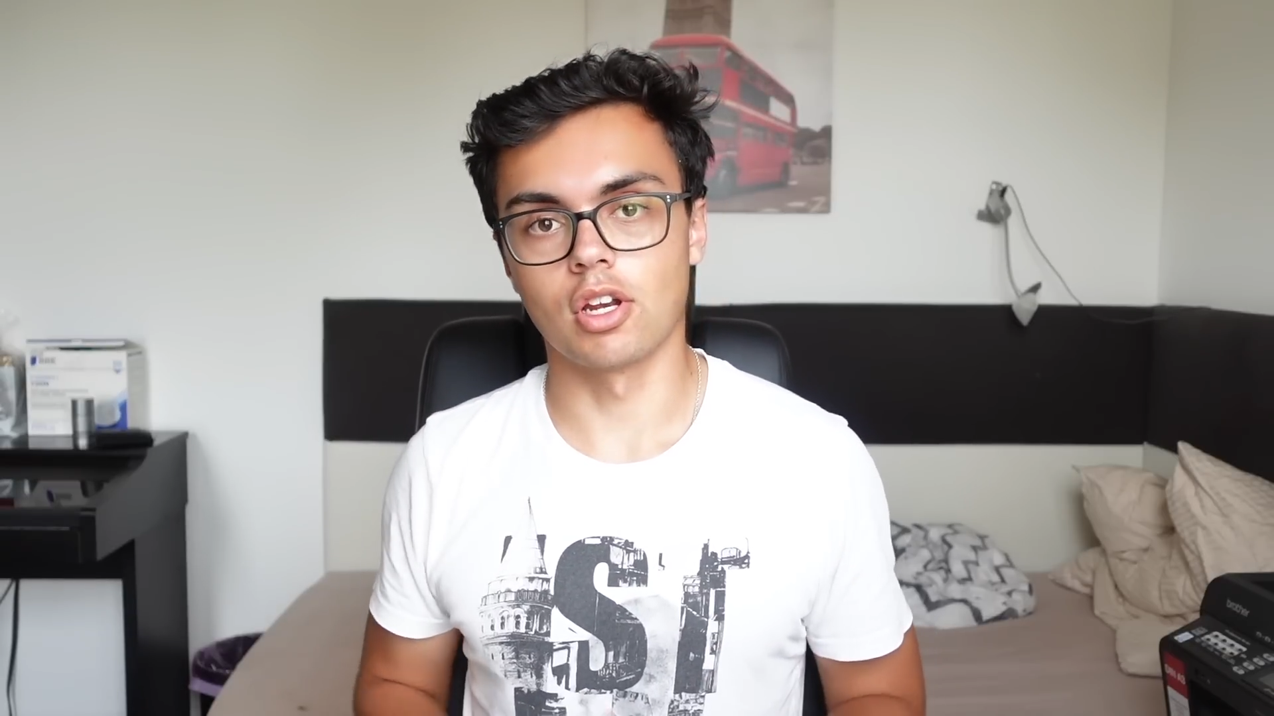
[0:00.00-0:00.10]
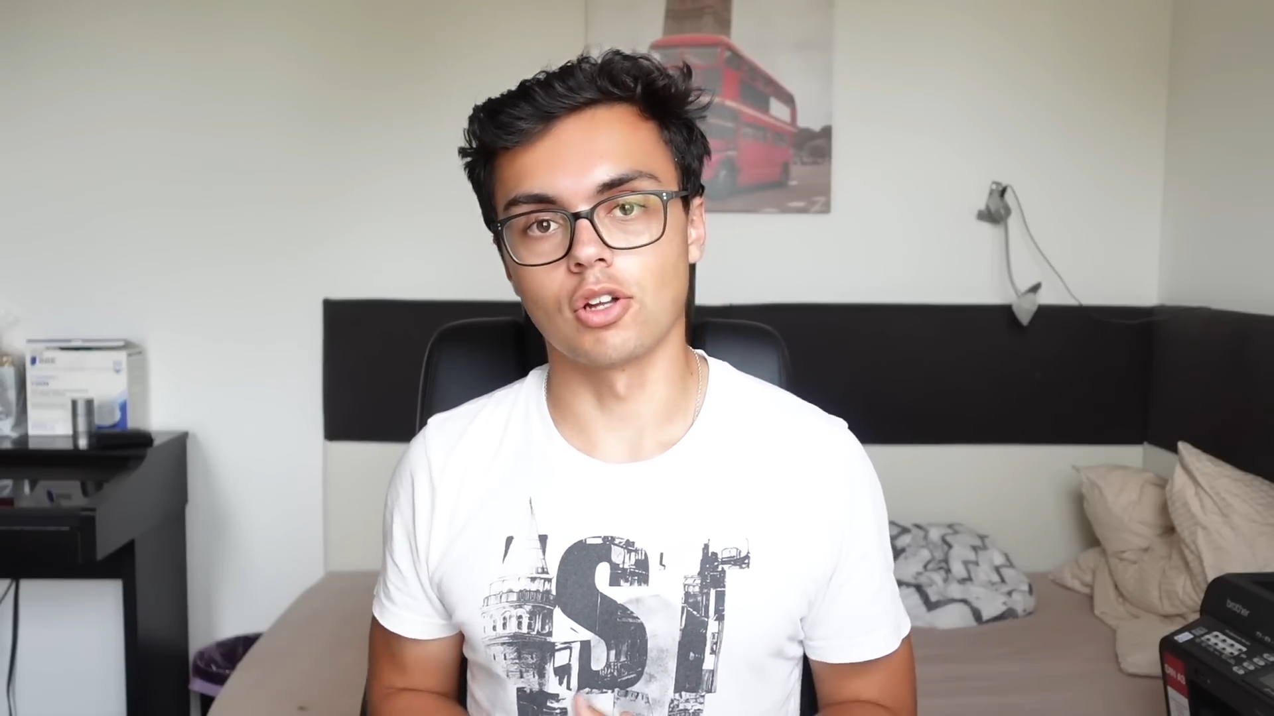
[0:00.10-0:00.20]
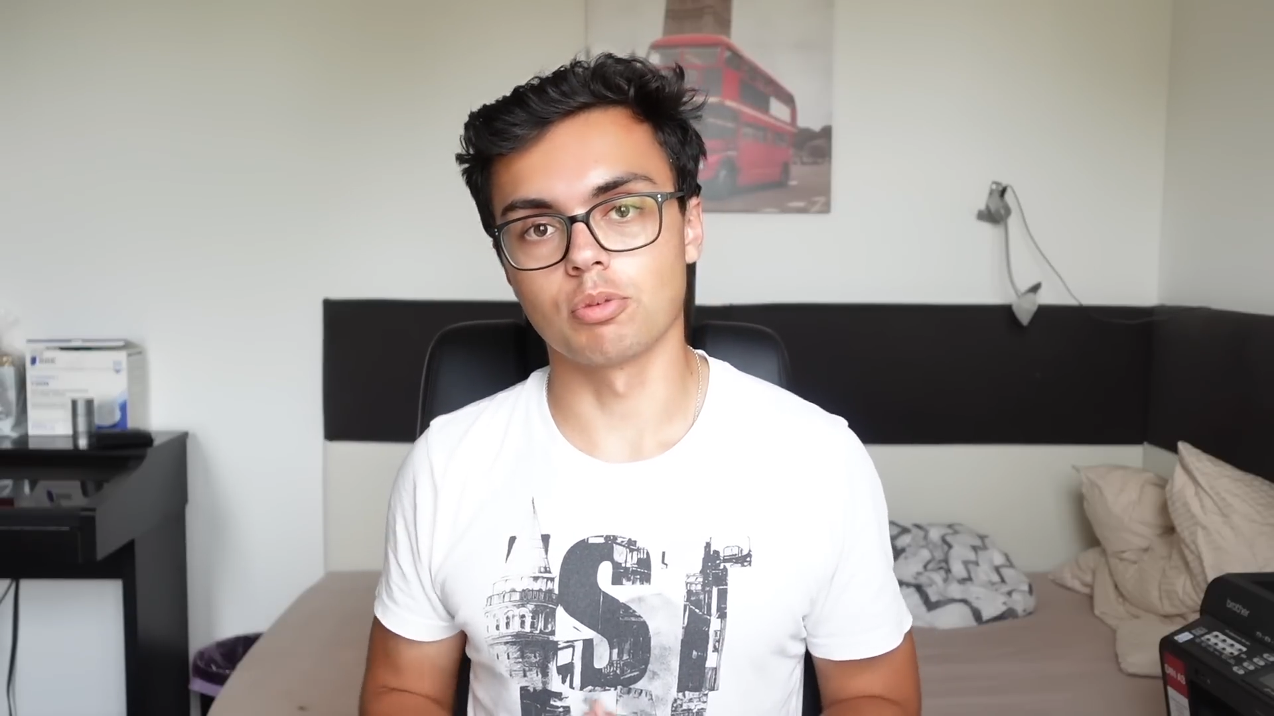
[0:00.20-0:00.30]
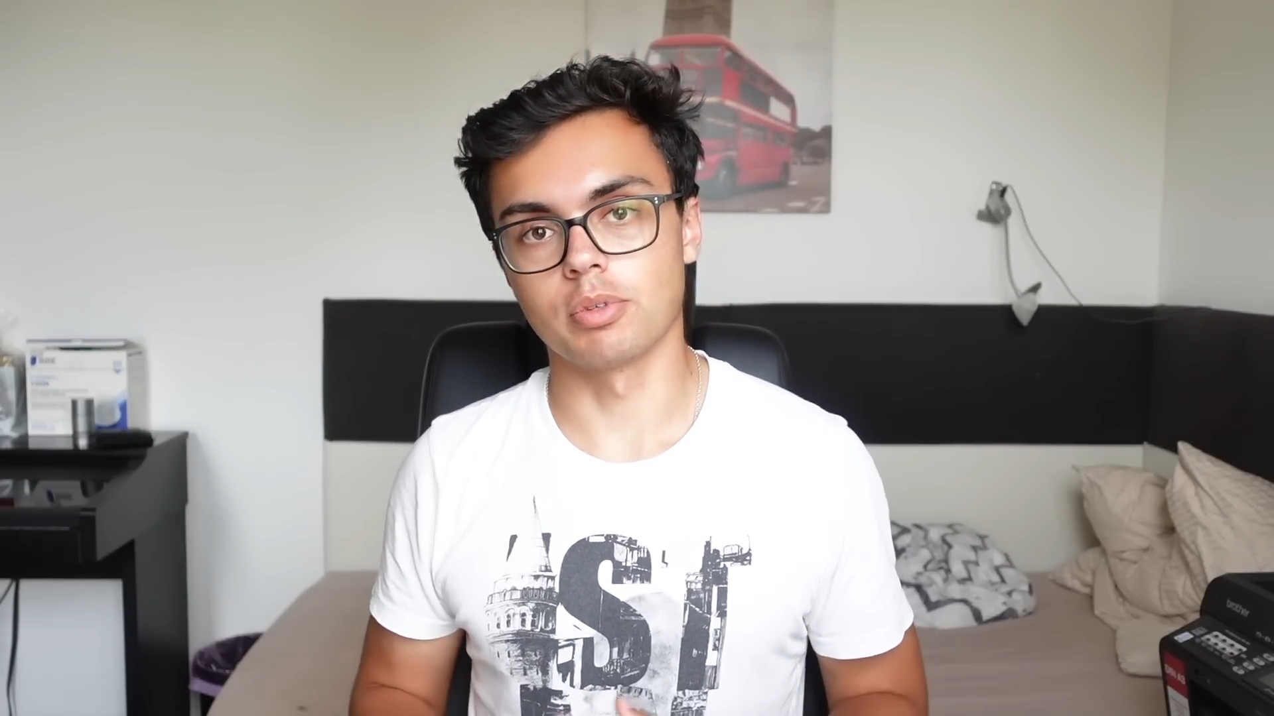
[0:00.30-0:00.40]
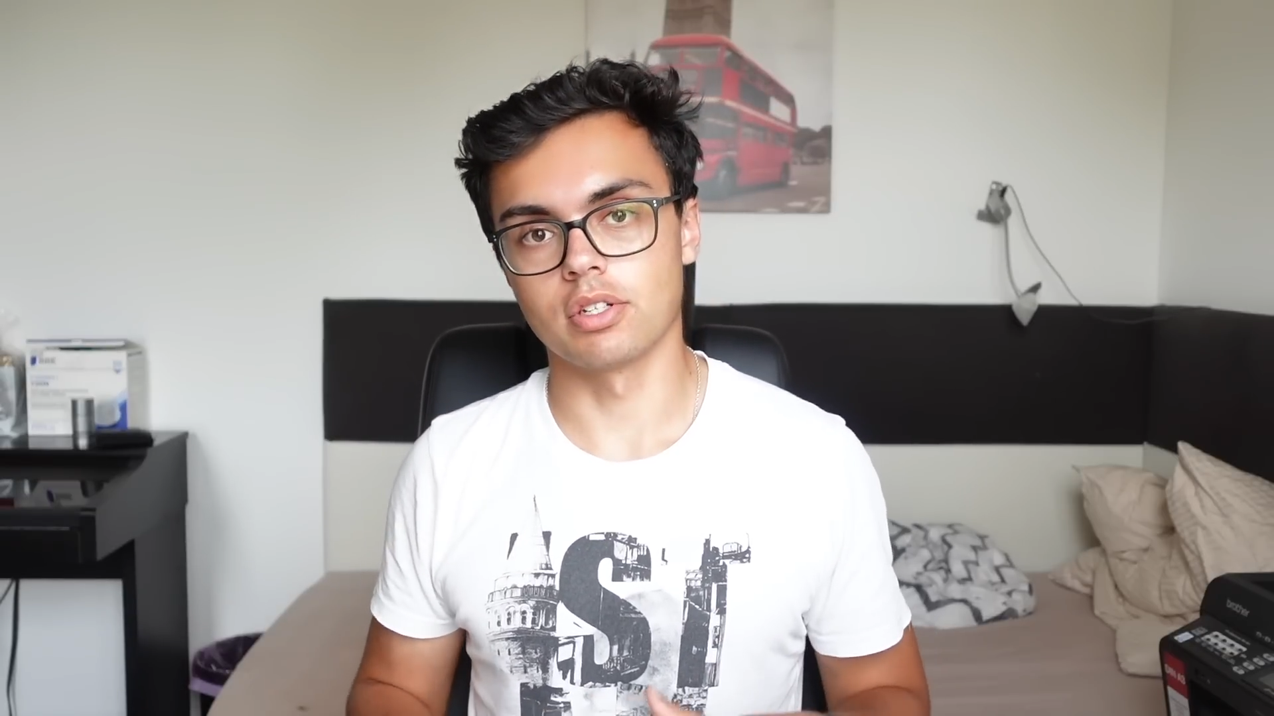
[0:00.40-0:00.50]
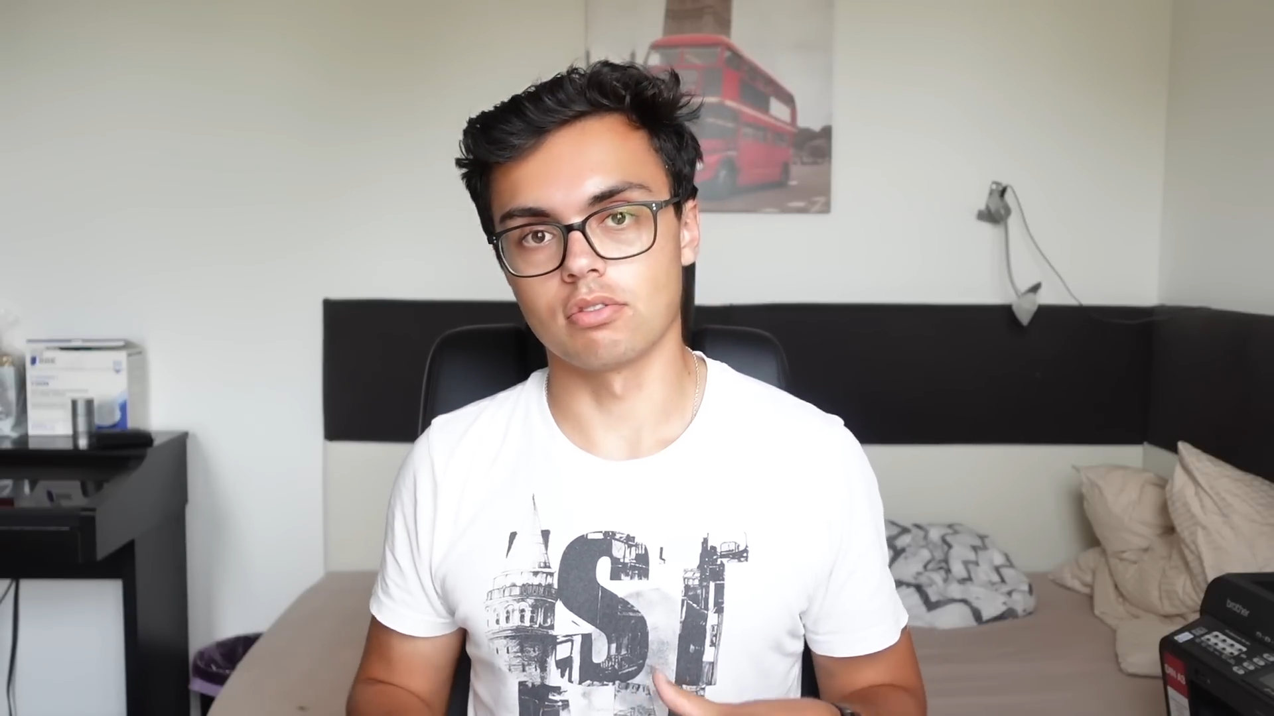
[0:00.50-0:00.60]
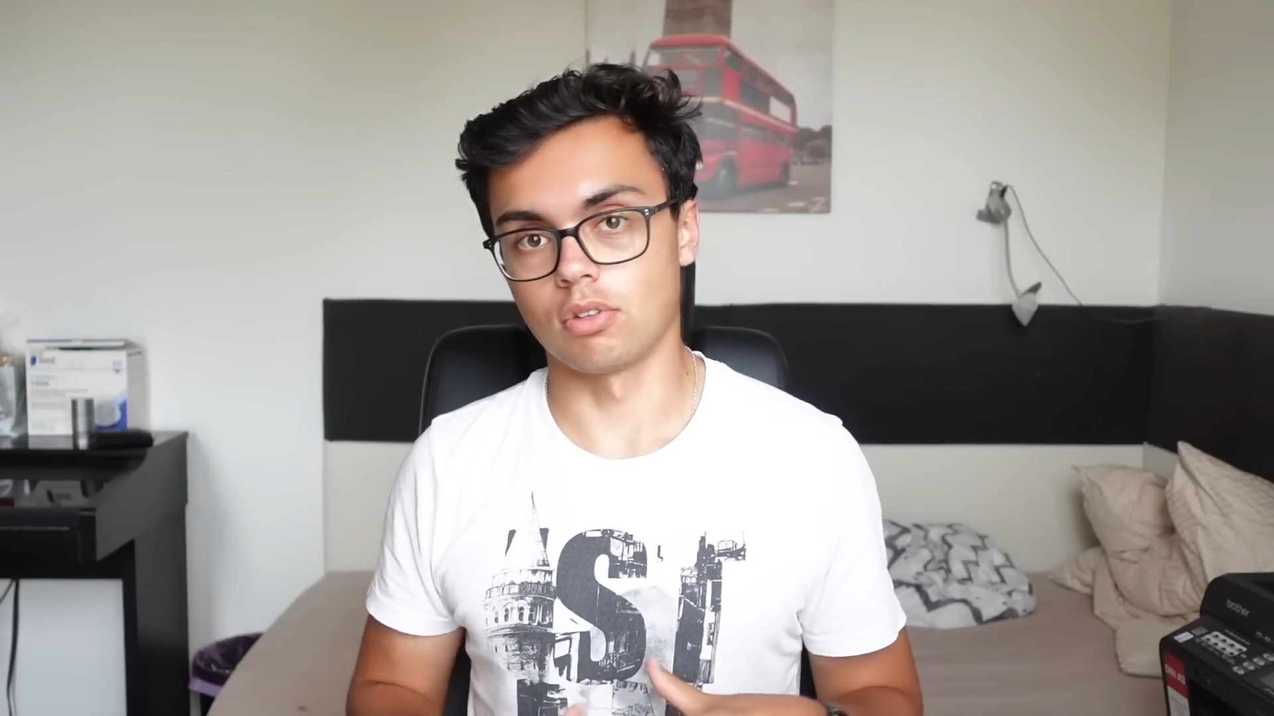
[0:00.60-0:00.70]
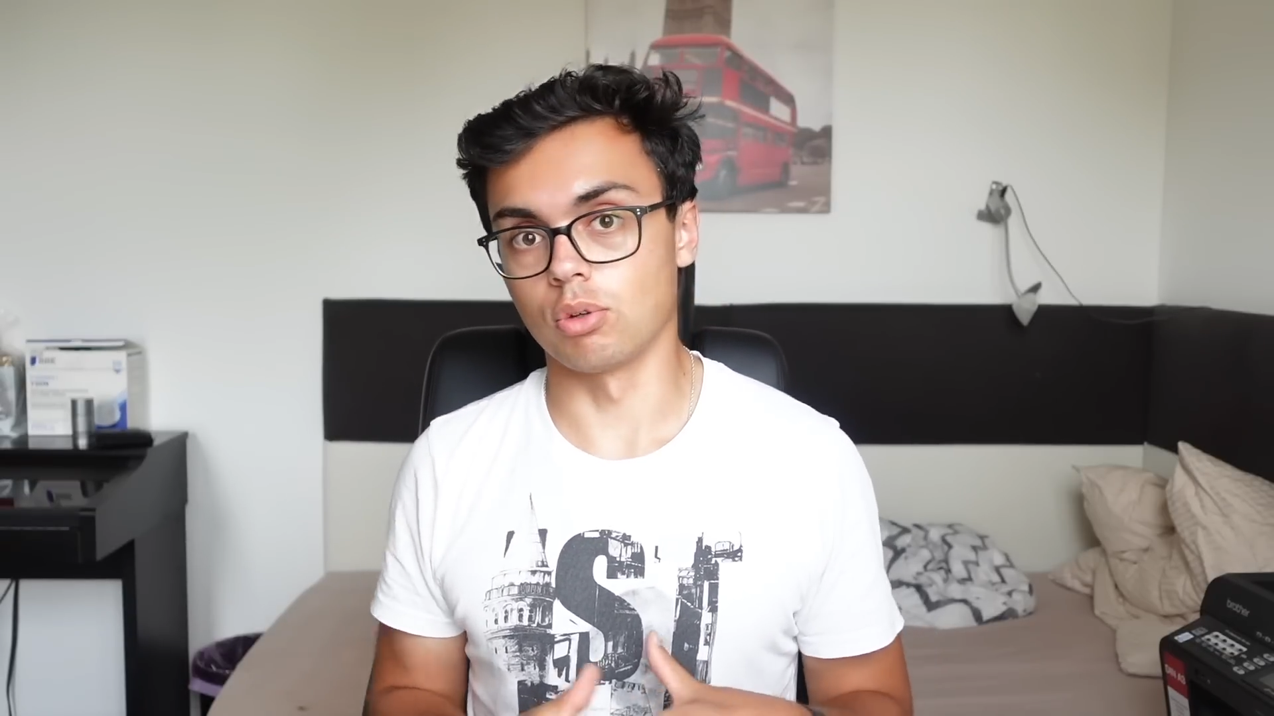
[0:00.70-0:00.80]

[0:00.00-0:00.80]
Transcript: allowed to be